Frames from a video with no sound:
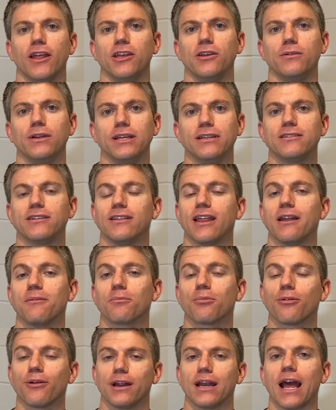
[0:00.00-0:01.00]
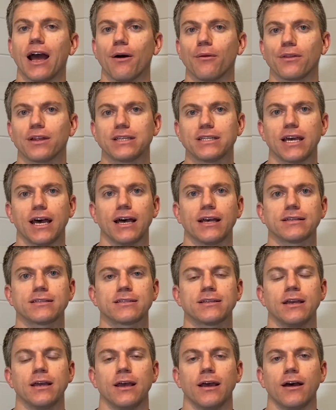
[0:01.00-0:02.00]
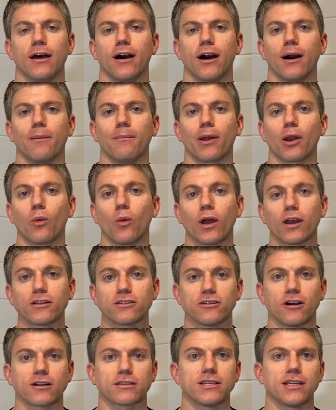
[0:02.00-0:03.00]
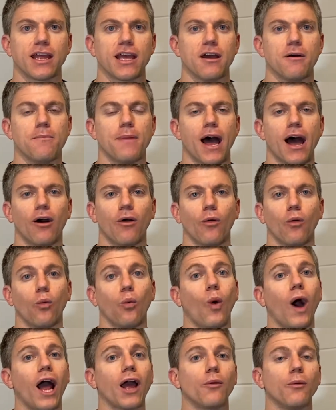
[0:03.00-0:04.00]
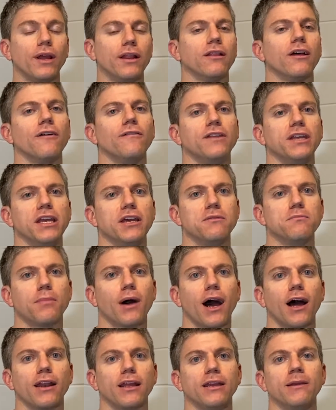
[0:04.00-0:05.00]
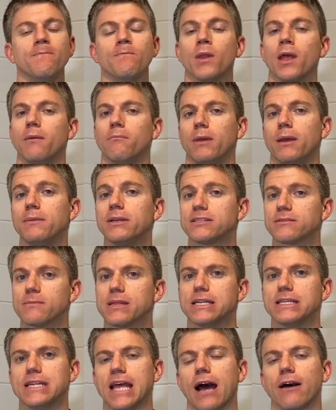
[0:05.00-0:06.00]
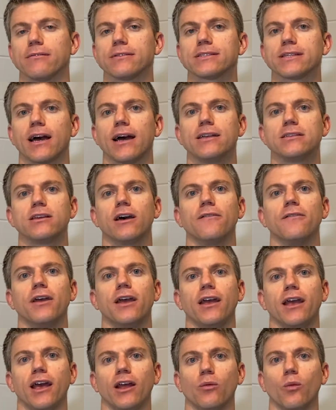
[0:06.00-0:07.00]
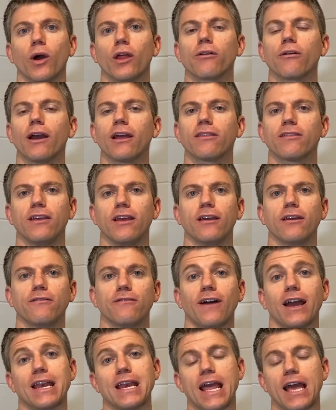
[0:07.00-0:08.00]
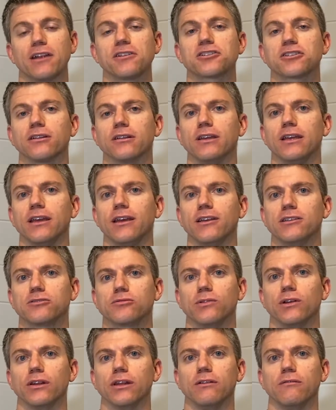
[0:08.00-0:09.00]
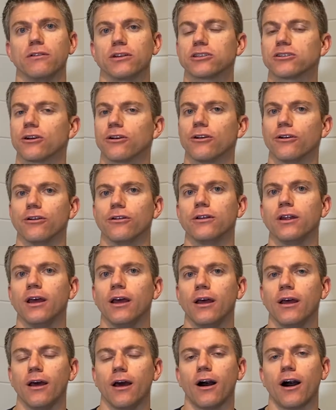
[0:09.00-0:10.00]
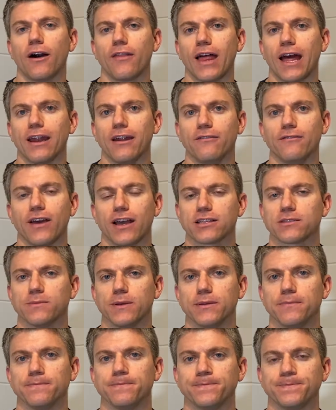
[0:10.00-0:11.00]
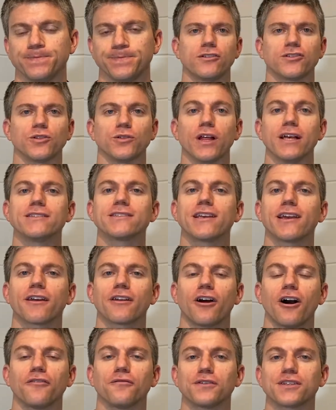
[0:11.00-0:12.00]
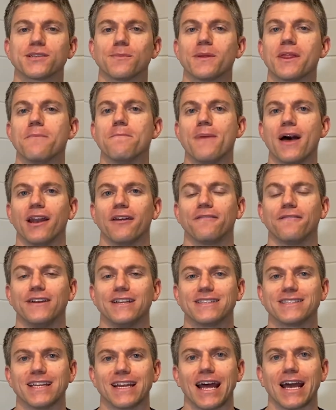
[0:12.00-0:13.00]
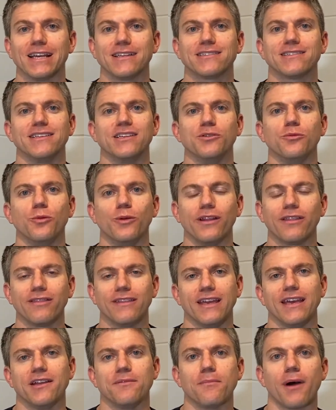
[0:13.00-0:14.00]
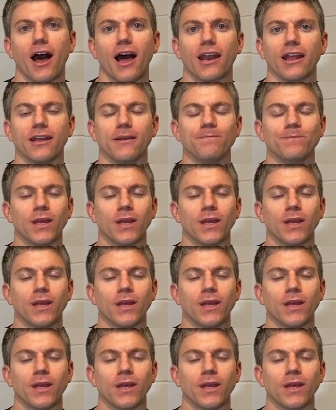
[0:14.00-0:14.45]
you need to then print out the test. But I want to talk today about why we love the InBody, maybe some of the downsides of it, and whether I think financially it's really returned on that investment. So let's kick it off with some of the benefits that I see with the InBody.